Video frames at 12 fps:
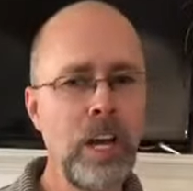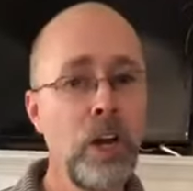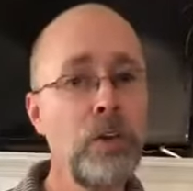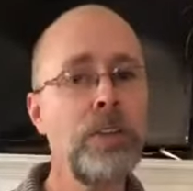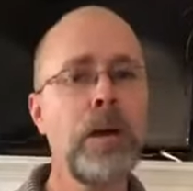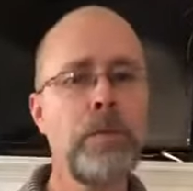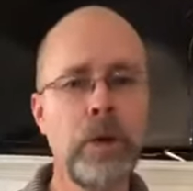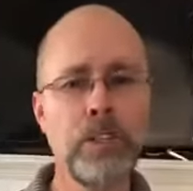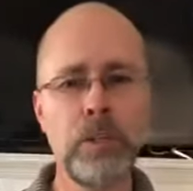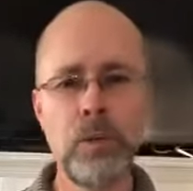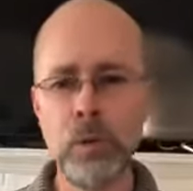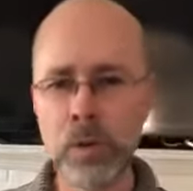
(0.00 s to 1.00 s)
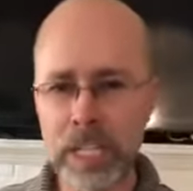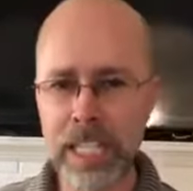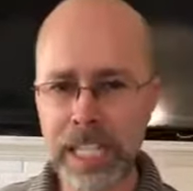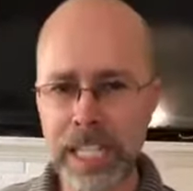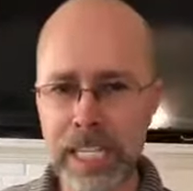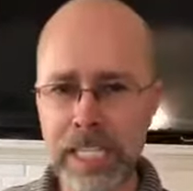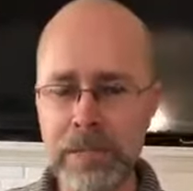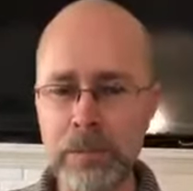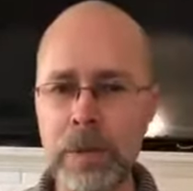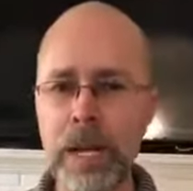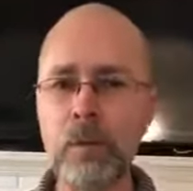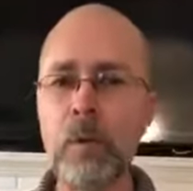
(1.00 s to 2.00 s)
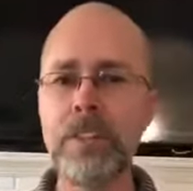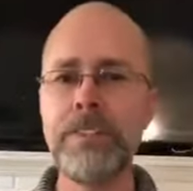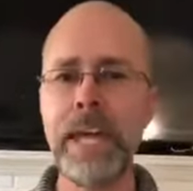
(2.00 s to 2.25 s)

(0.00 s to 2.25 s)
who that person really is, but what